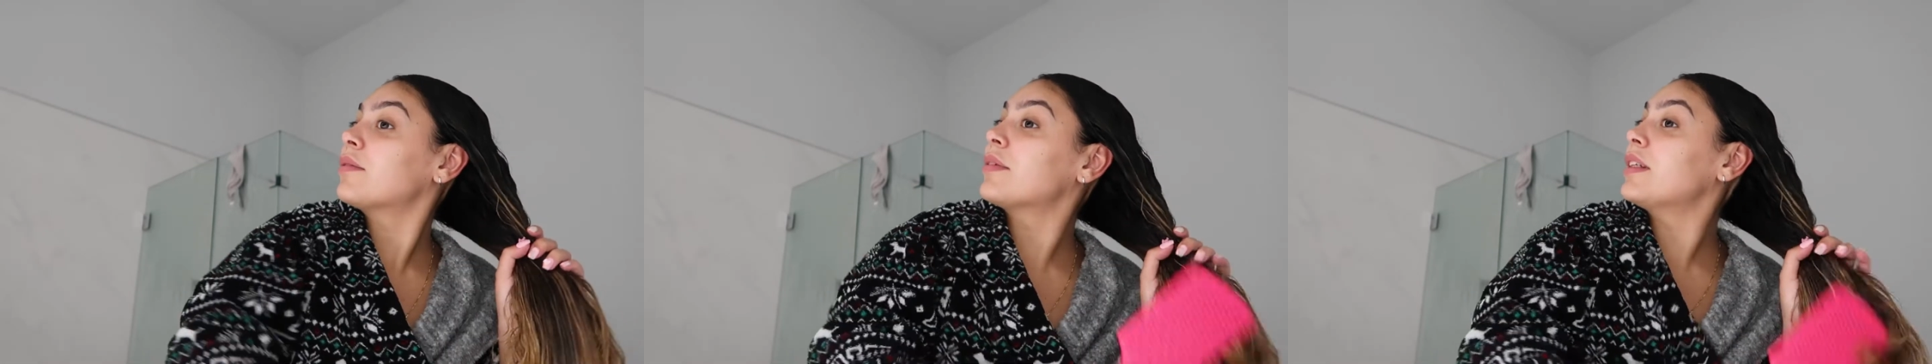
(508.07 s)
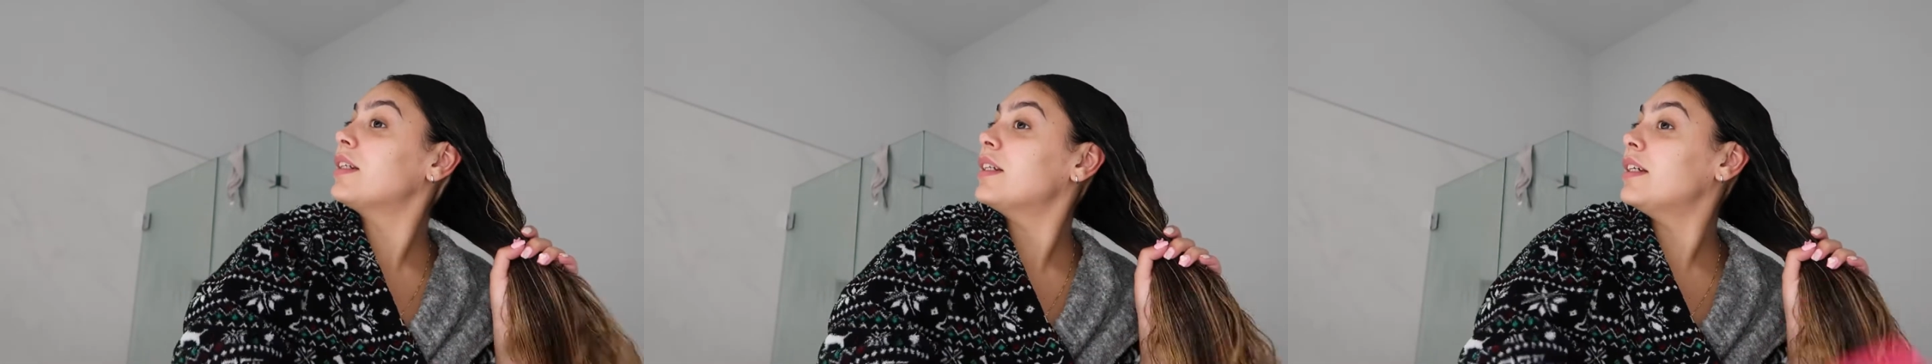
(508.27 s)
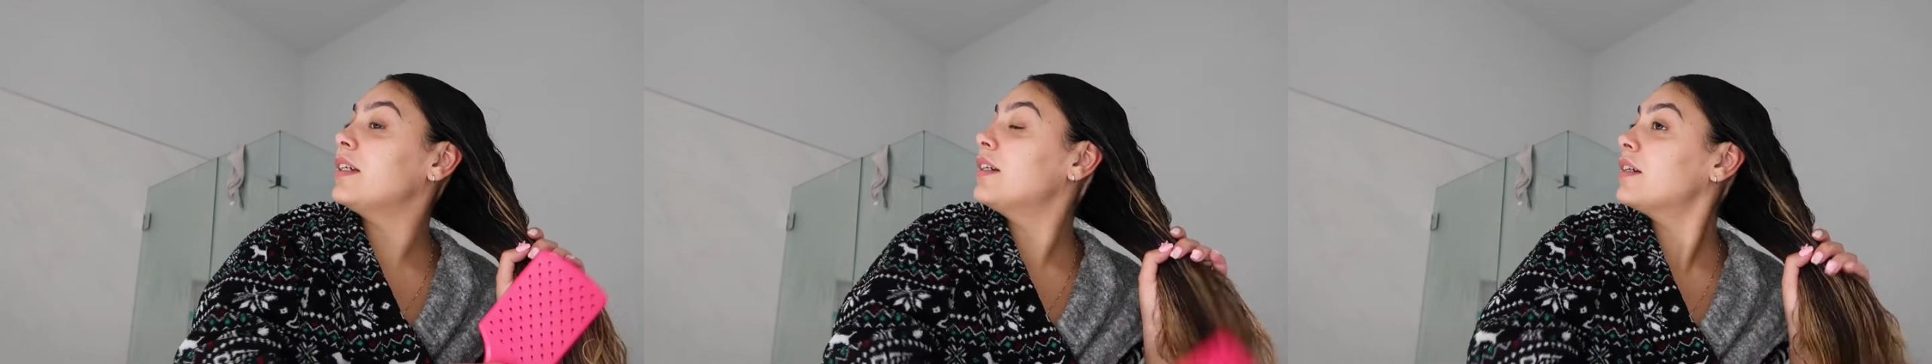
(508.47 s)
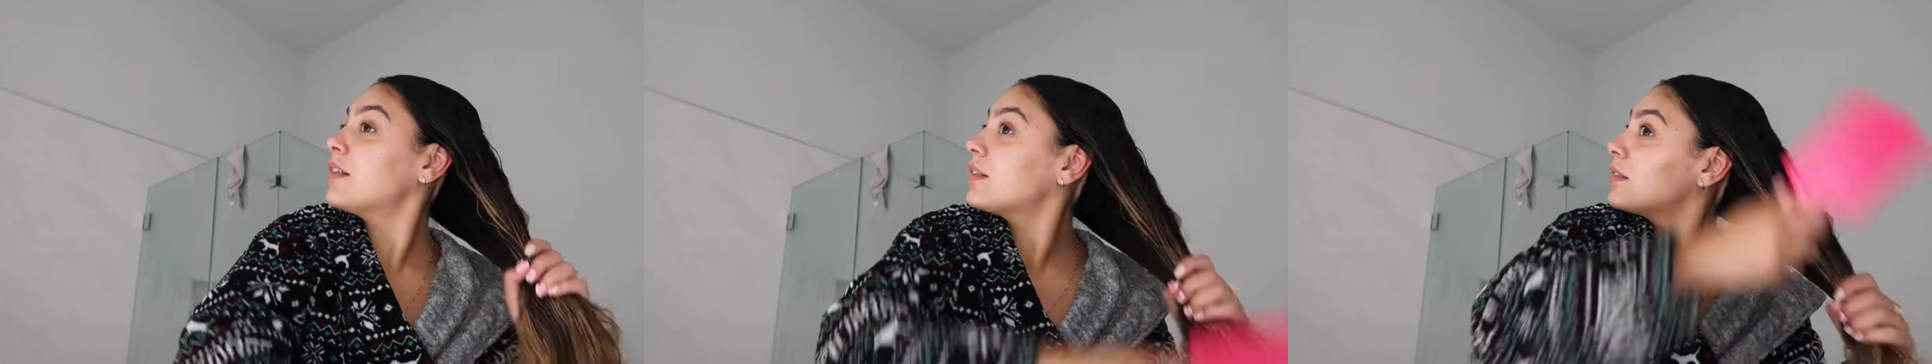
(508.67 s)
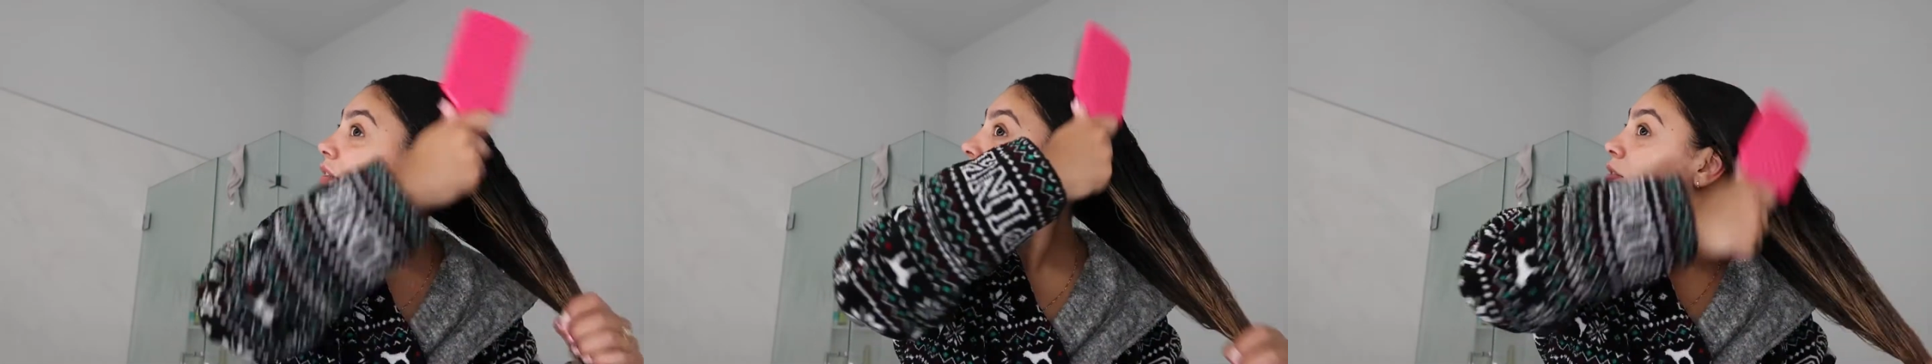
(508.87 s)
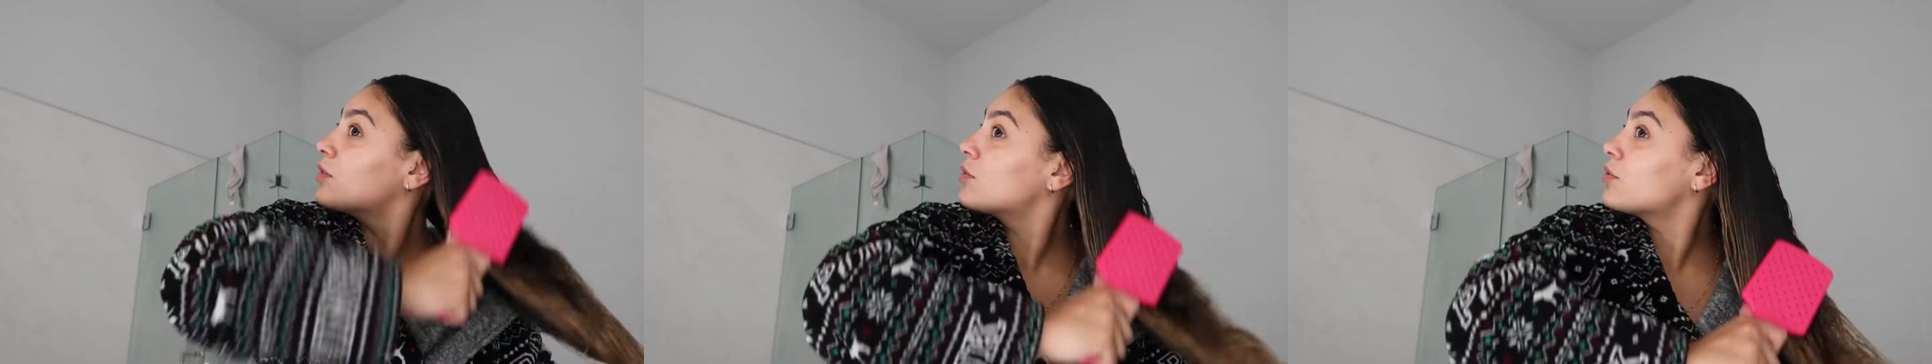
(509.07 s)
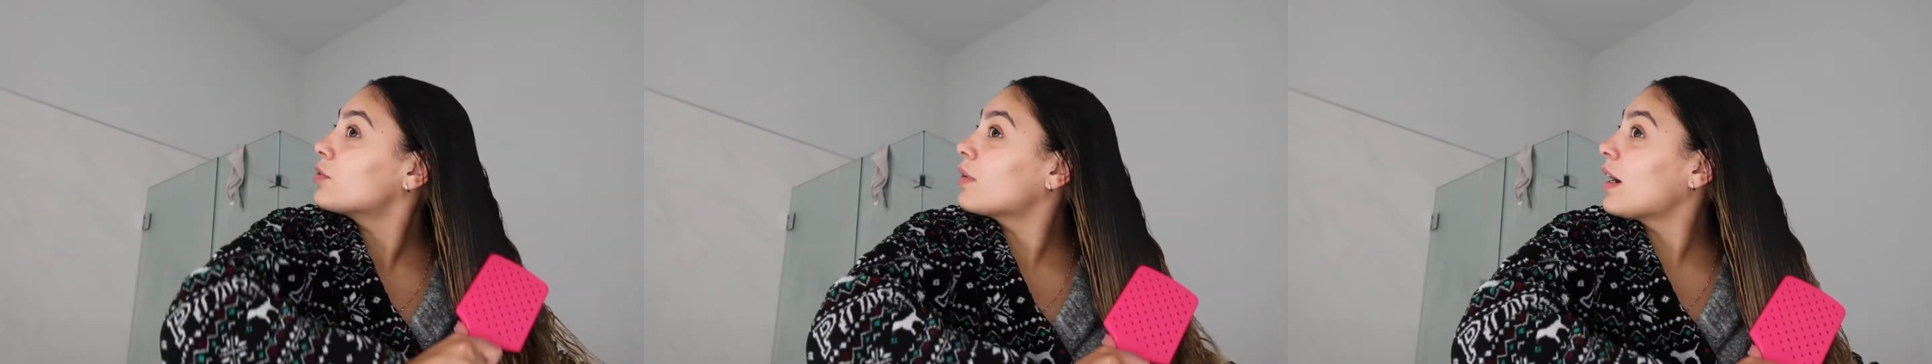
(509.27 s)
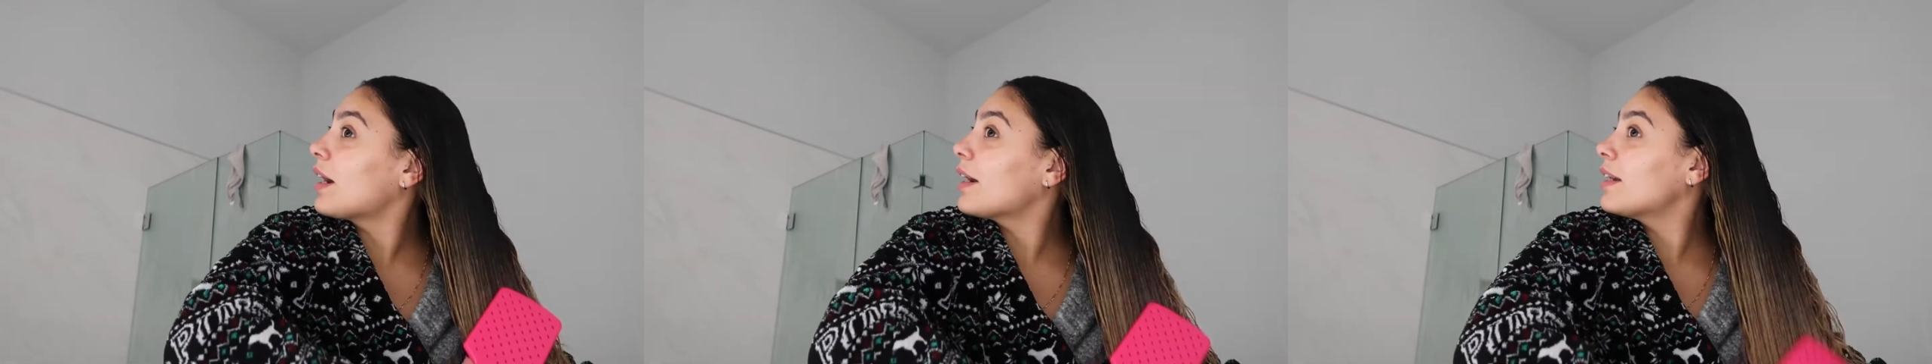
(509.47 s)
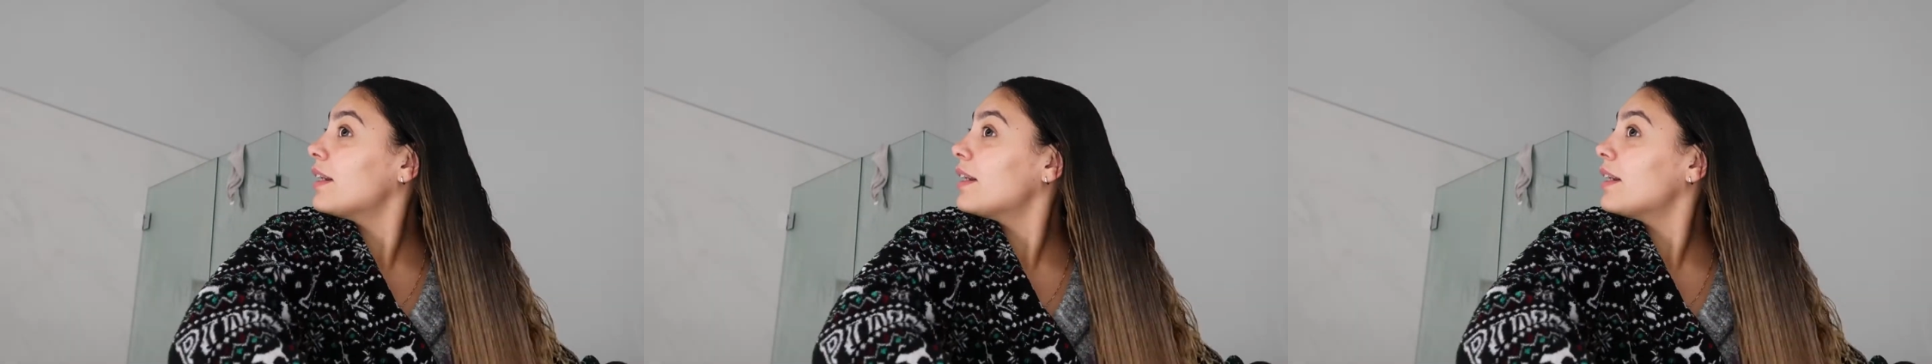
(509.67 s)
really dry